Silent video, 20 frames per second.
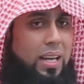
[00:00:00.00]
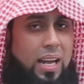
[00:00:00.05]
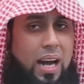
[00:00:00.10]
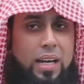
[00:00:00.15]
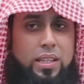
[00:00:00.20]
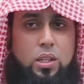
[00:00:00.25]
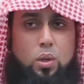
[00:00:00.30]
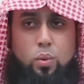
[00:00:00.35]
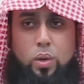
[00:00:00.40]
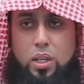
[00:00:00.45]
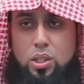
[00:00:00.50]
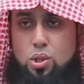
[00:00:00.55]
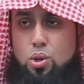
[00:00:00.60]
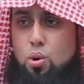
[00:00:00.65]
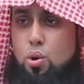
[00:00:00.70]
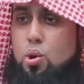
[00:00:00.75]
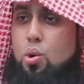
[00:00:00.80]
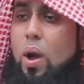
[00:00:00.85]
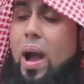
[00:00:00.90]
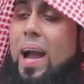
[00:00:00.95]
In other words,
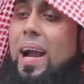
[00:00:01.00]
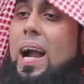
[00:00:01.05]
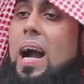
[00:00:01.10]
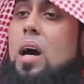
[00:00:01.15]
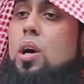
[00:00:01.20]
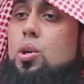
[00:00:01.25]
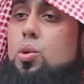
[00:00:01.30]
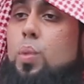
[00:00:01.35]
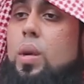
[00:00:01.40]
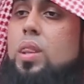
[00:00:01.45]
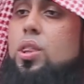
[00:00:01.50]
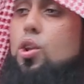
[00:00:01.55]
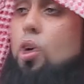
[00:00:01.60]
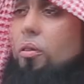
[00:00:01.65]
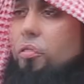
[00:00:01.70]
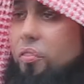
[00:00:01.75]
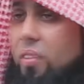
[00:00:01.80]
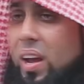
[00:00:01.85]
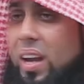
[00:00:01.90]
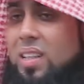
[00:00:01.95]
who you hang out with,
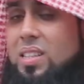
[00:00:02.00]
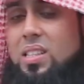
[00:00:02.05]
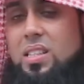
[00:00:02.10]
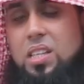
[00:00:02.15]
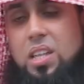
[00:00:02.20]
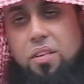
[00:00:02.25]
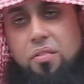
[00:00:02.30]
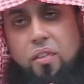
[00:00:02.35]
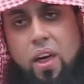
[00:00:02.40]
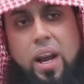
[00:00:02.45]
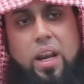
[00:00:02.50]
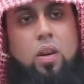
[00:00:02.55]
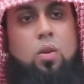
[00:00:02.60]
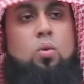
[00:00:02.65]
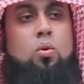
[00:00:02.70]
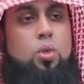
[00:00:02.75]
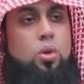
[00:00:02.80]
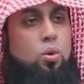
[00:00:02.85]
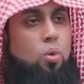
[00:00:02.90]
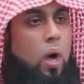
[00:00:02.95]
your friends define
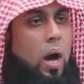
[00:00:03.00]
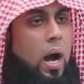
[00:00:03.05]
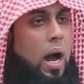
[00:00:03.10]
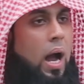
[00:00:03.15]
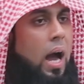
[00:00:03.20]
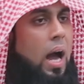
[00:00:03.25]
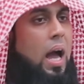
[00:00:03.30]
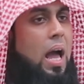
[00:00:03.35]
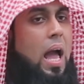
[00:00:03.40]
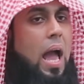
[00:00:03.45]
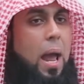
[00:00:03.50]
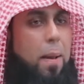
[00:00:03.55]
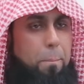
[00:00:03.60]
who you are.